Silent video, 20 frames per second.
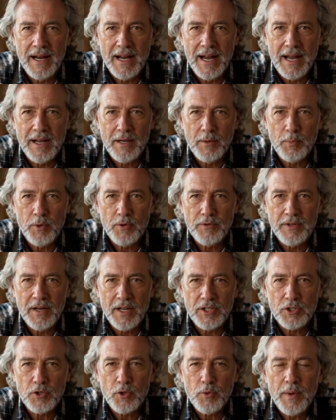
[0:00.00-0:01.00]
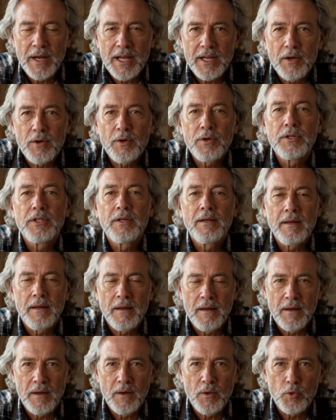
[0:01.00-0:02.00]
and professional makers
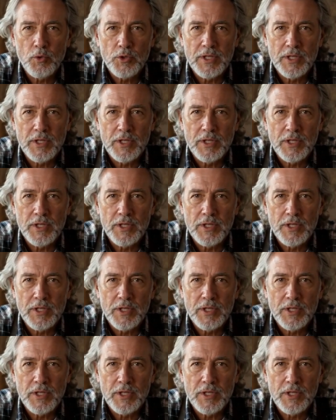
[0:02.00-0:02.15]
who